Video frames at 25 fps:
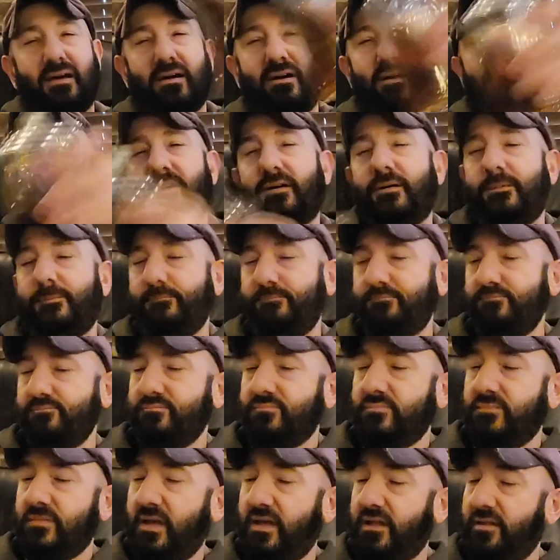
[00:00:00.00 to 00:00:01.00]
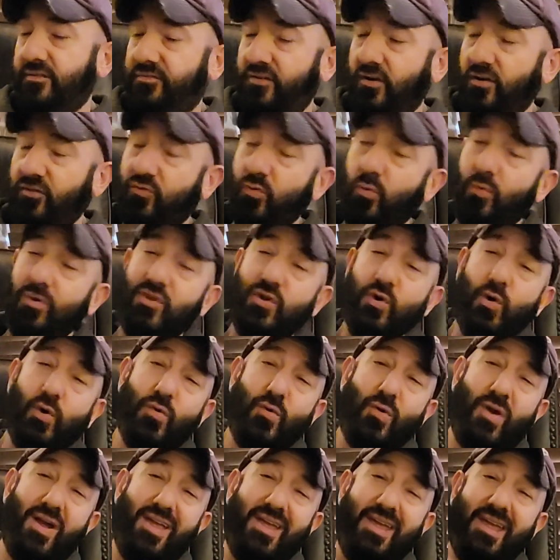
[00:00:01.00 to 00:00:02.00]
And the first one we're
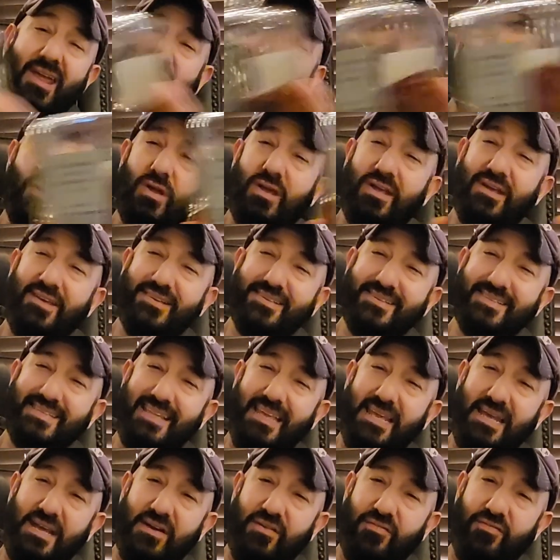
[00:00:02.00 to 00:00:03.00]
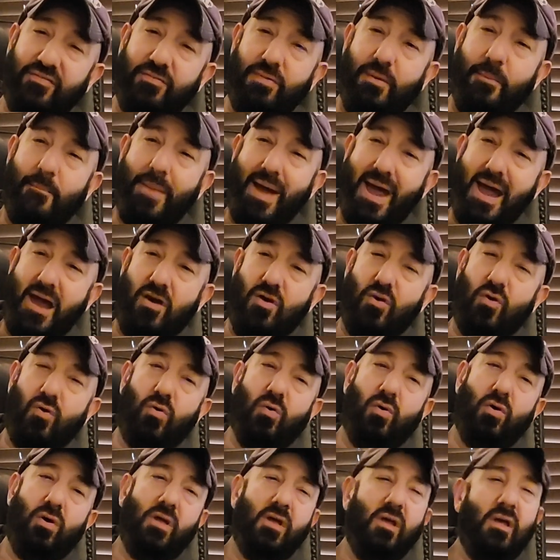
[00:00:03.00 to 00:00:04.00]
doing right here is Nikka from the
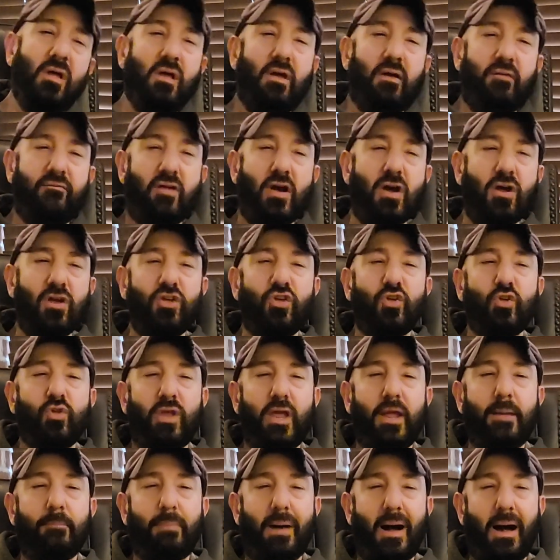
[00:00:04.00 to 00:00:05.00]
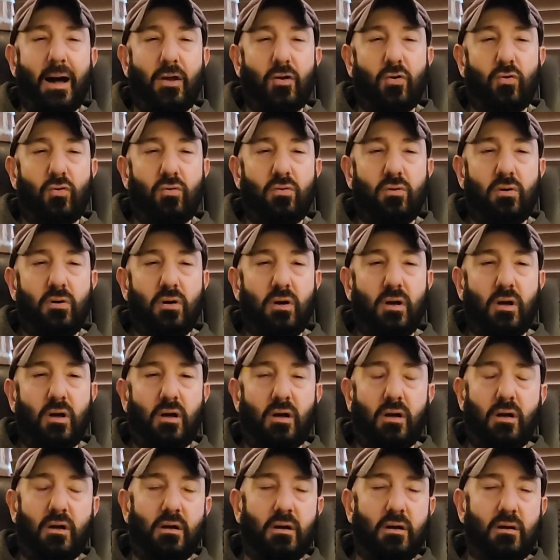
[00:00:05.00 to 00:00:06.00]
barrel. Very unique bottle.
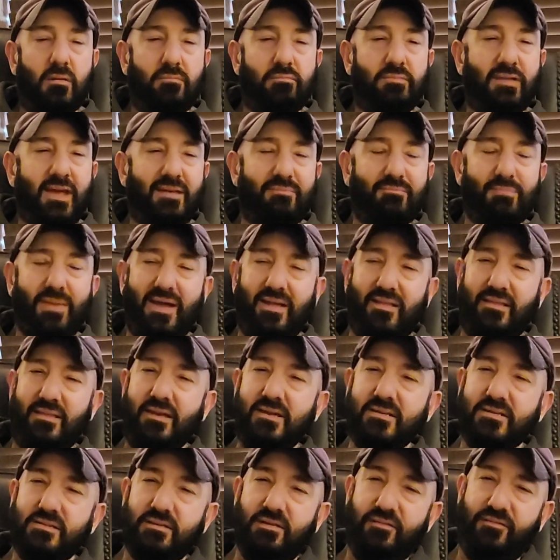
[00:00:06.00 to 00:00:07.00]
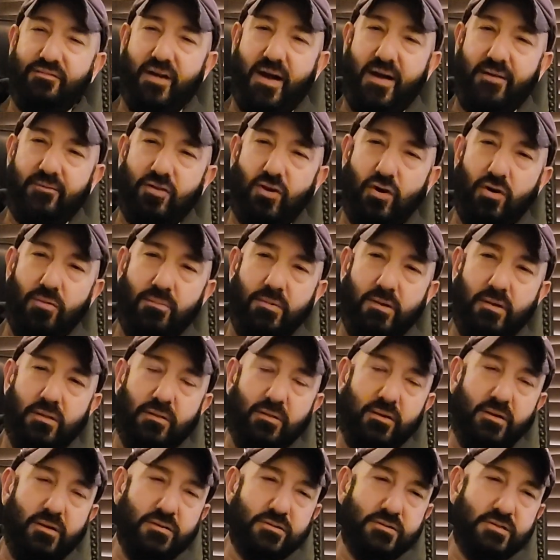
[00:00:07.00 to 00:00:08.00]
They make these in the 500
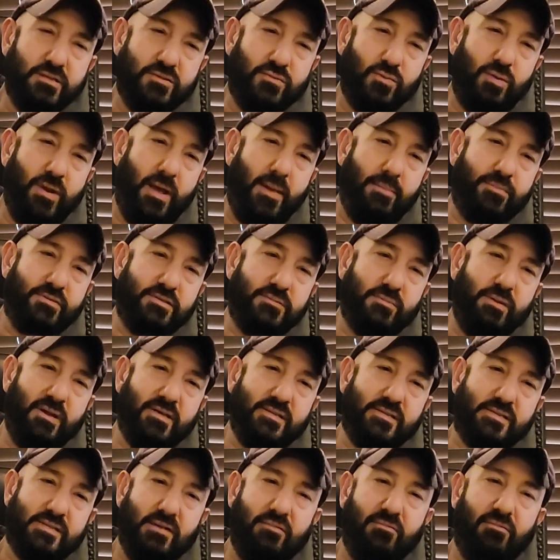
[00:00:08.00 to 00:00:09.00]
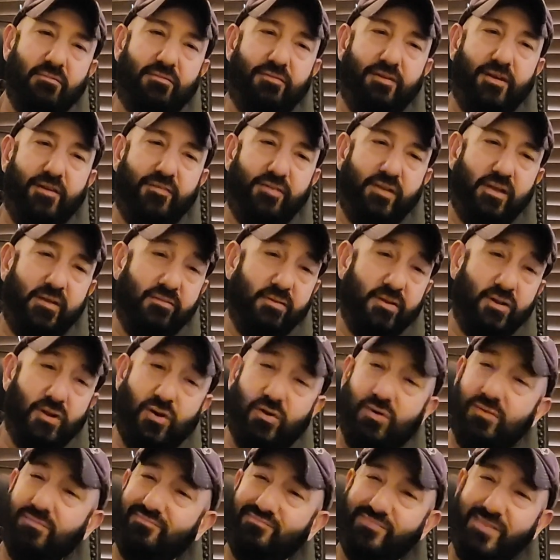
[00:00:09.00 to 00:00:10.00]
milliliters. This one happens to be a 750, even
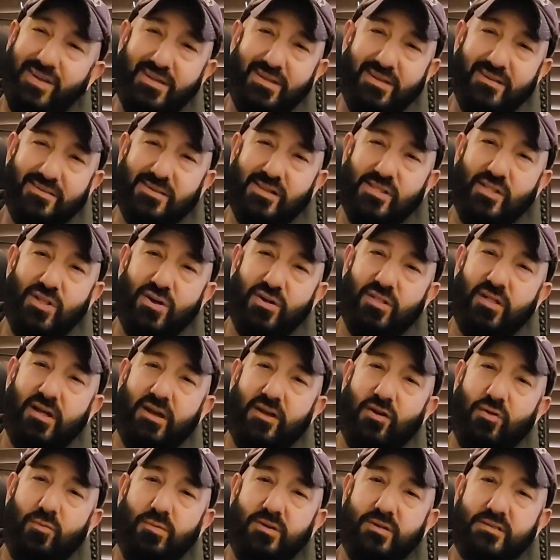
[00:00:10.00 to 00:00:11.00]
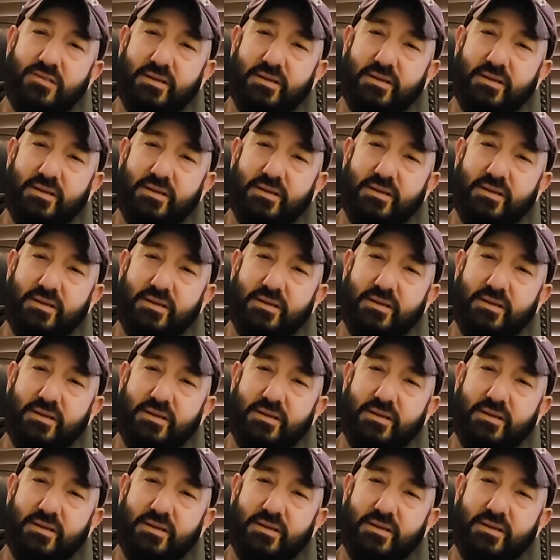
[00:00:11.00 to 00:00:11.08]
though it doesn't look like it would be